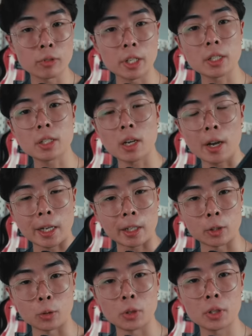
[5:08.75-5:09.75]
reason I
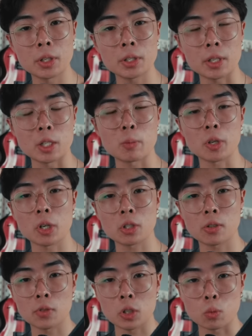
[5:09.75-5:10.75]
included this is
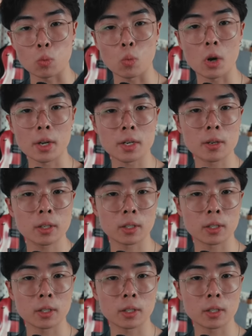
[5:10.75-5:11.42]
because of this one